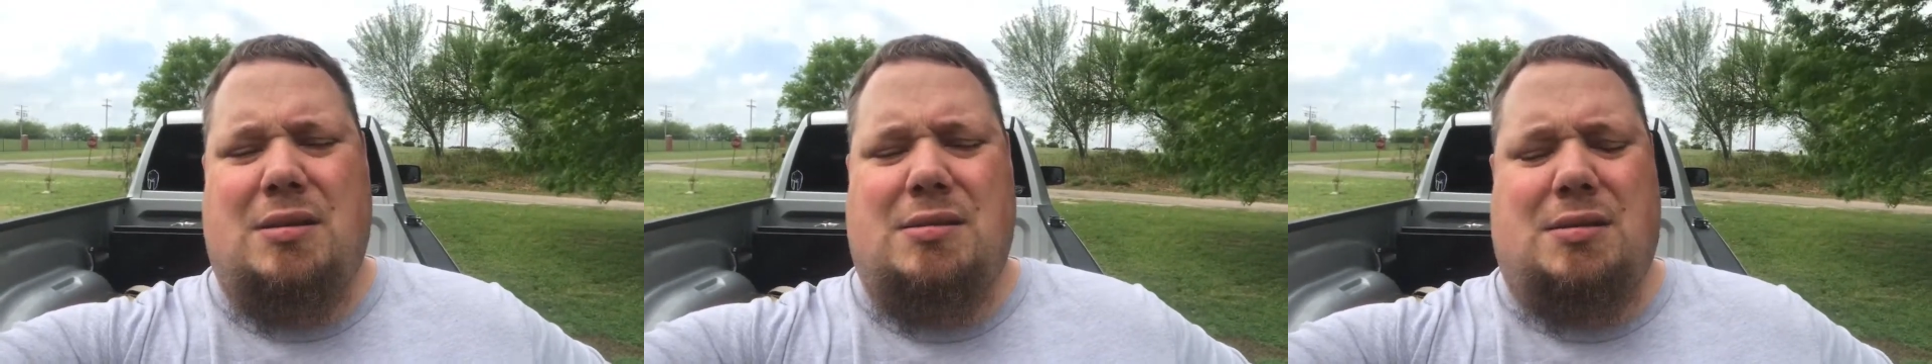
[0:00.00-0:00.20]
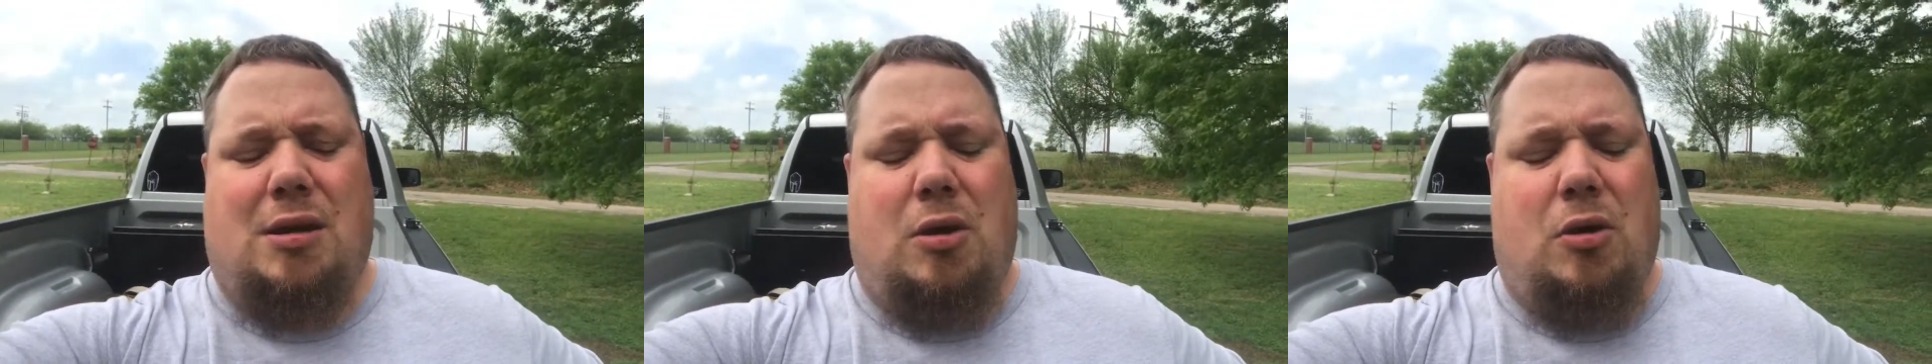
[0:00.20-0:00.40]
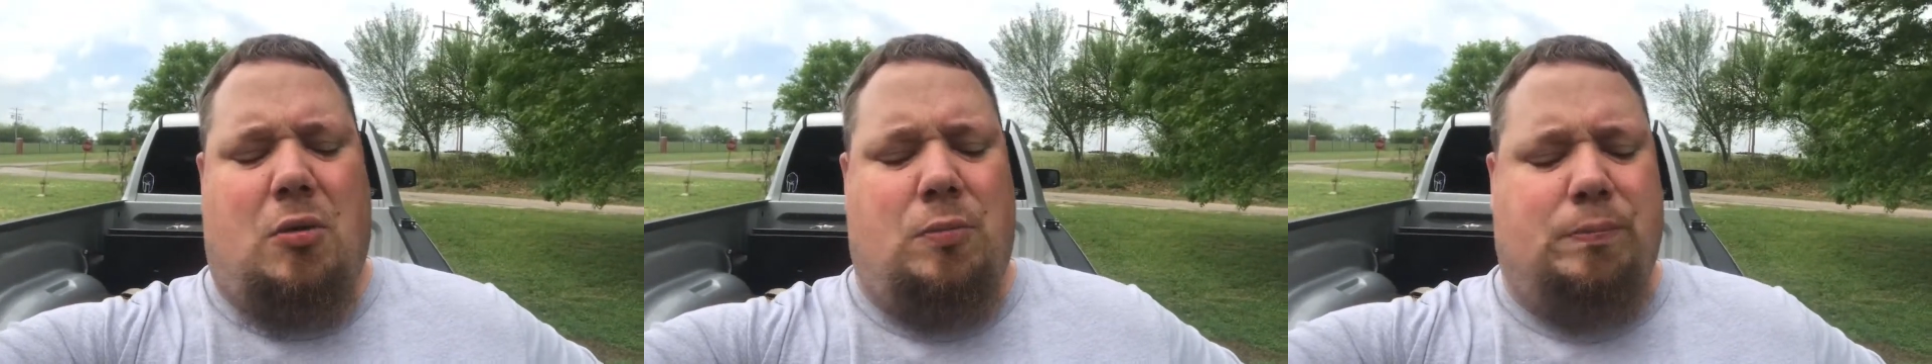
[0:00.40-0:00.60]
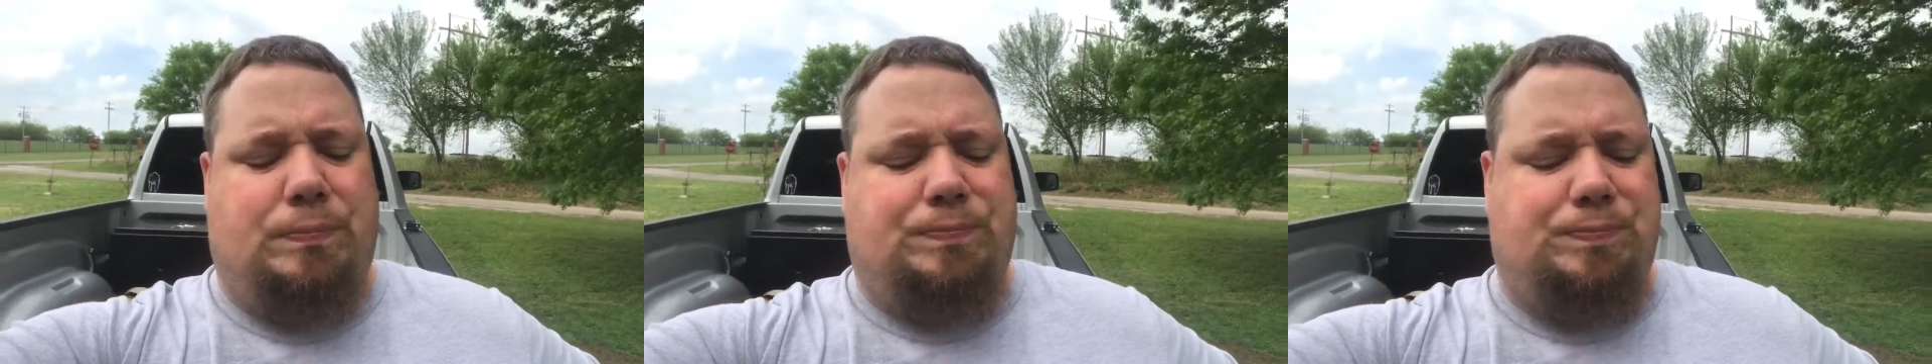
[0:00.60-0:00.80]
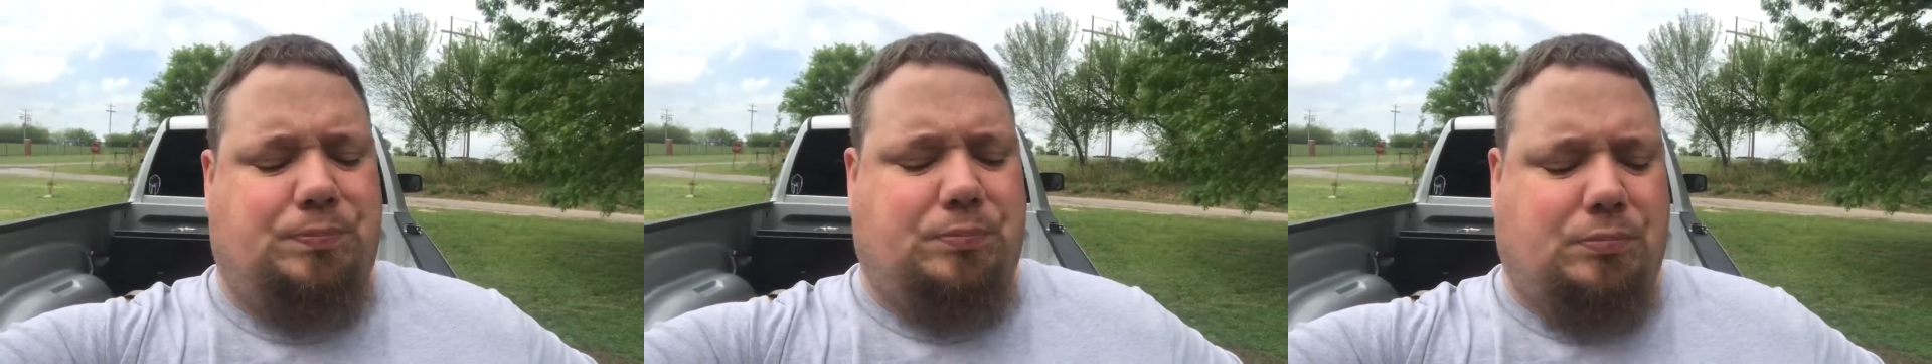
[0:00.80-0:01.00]
So
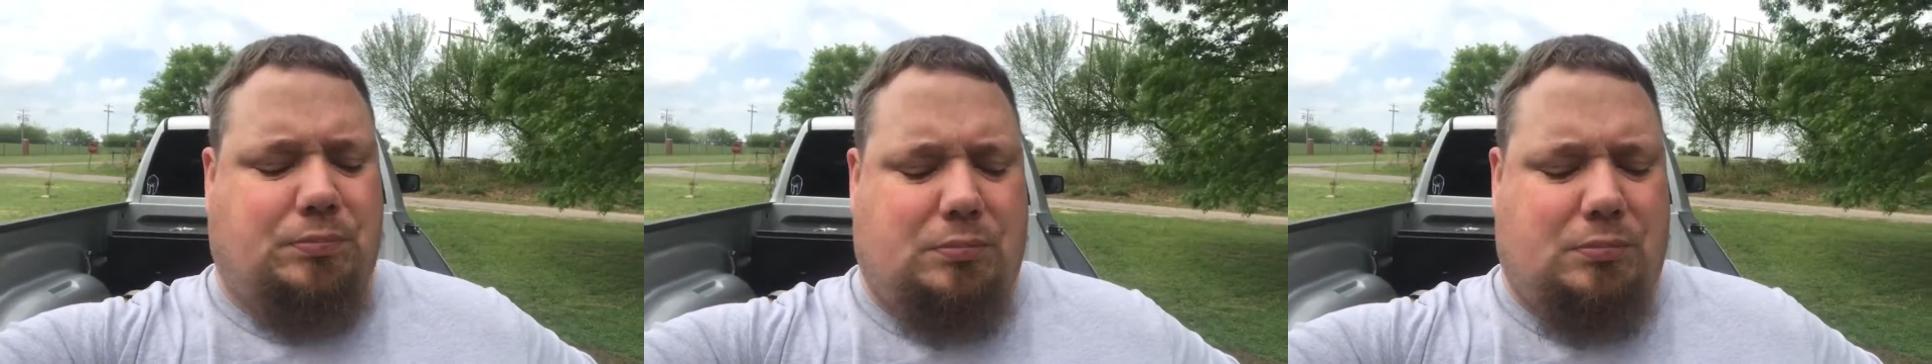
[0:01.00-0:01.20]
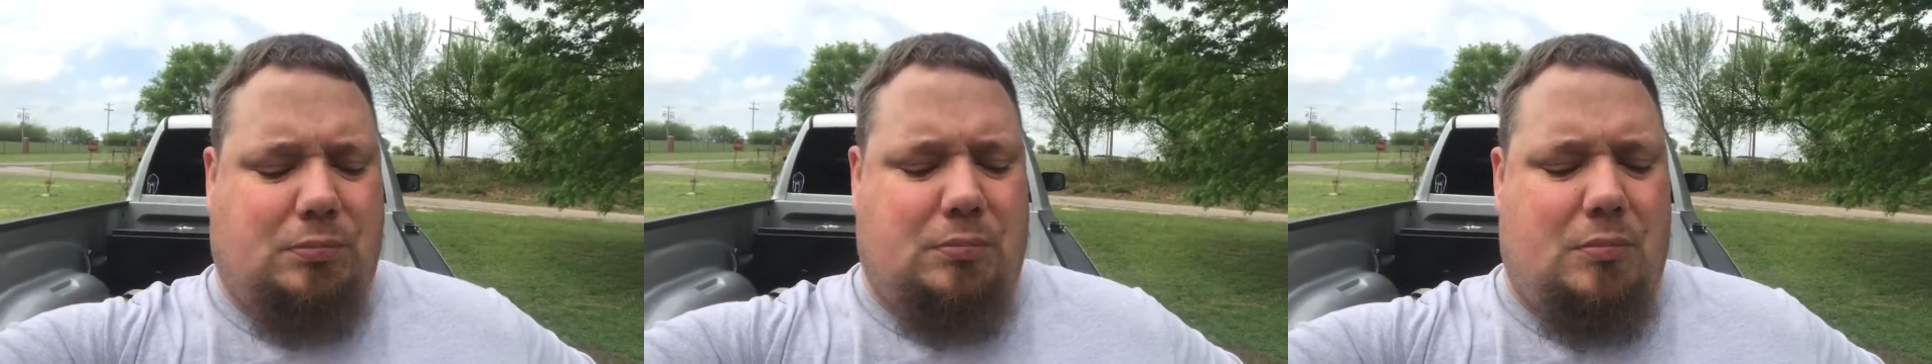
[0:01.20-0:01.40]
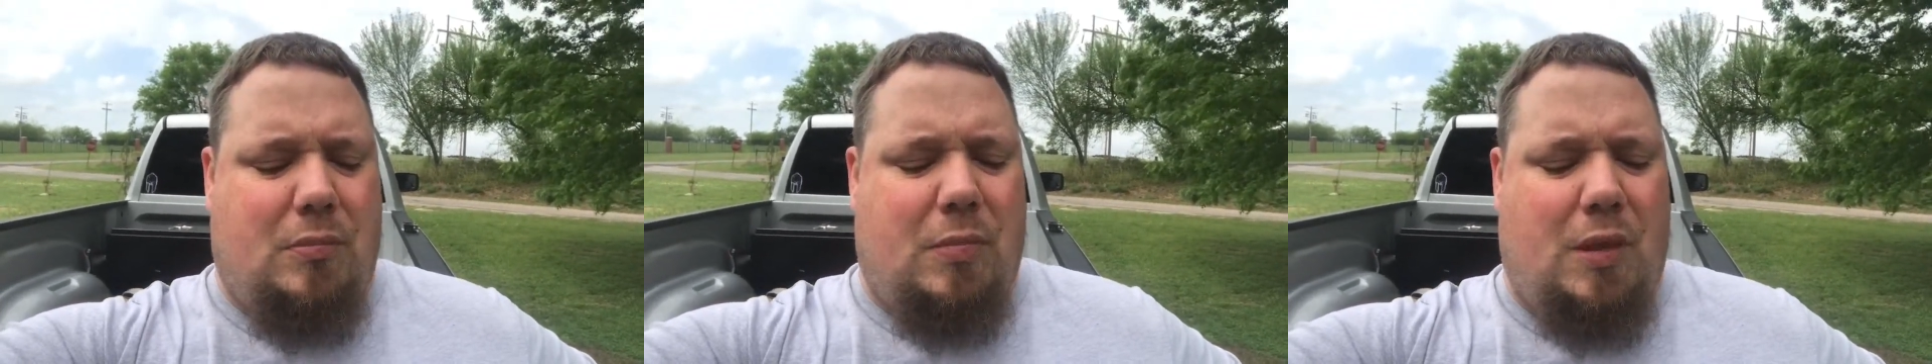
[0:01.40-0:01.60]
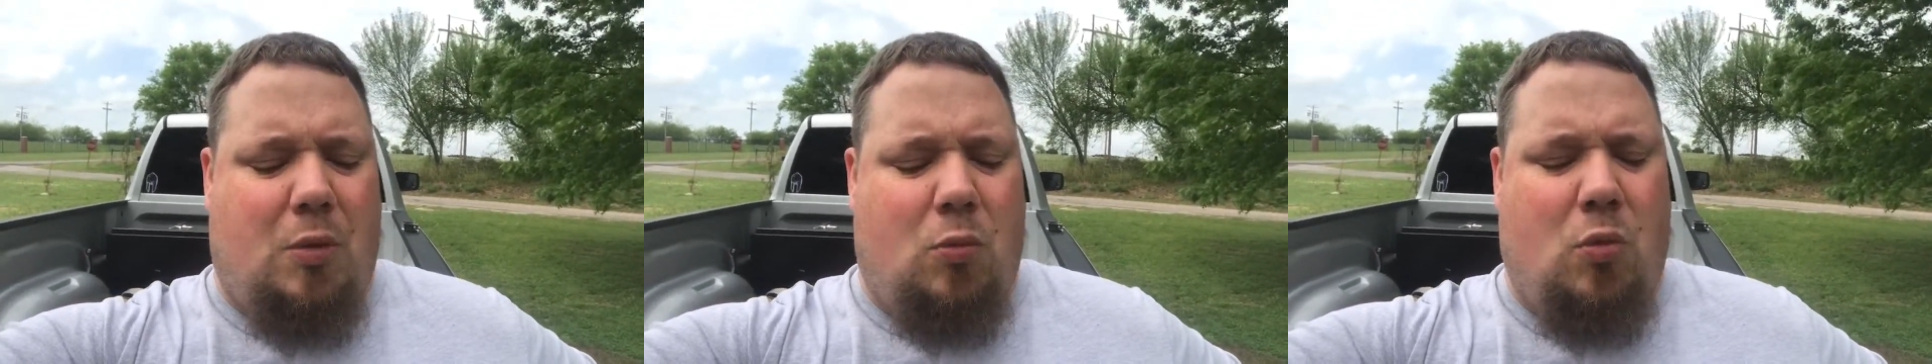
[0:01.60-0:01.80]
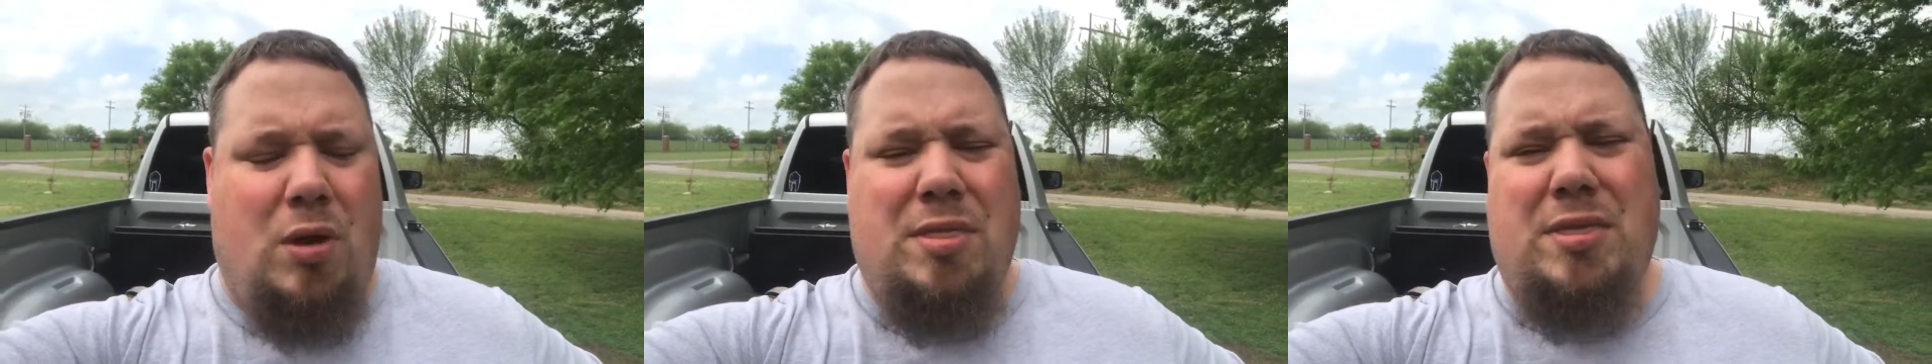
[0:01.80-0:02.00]

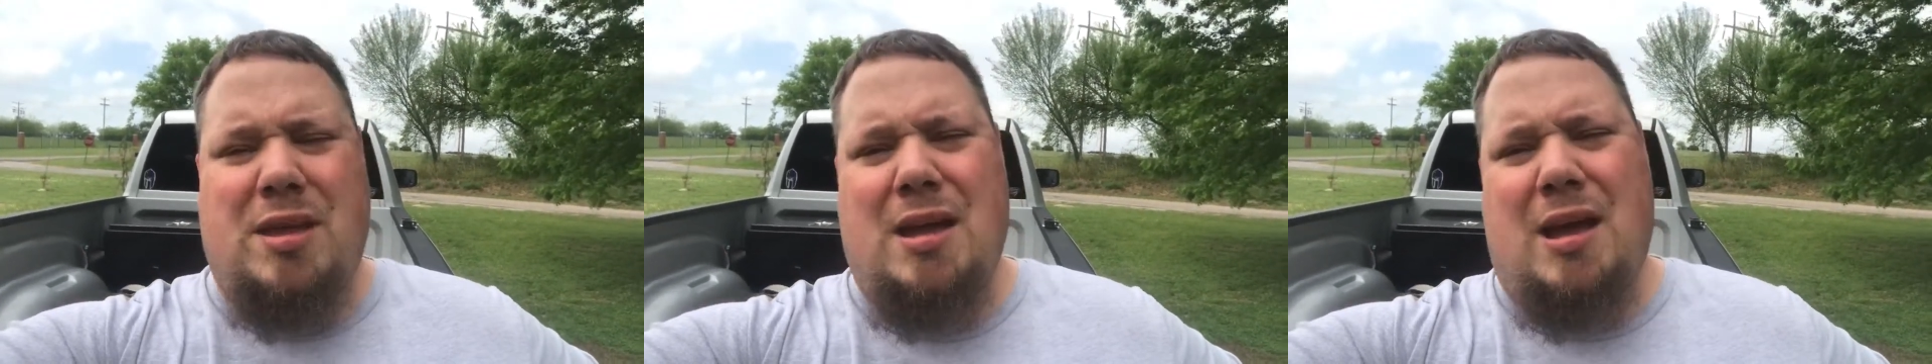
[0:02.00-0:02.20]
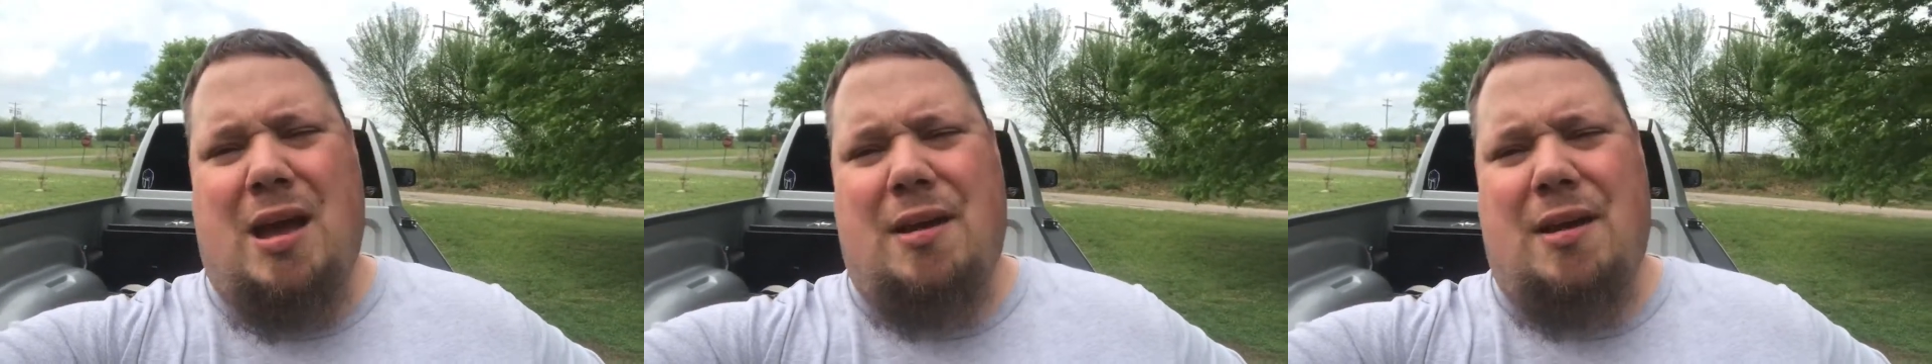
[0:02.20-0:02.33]
one thing